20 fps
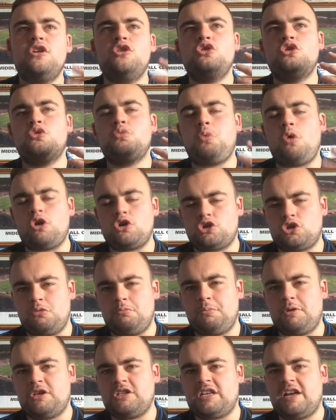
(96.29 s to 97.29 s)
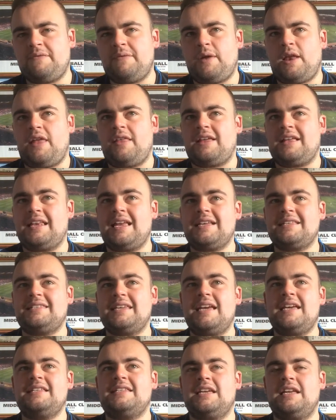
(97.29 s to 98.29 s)
just watch them, because I feel like next
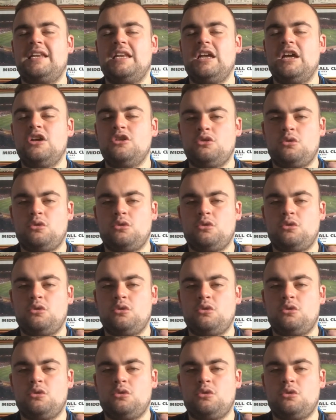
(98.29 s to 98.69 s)
season,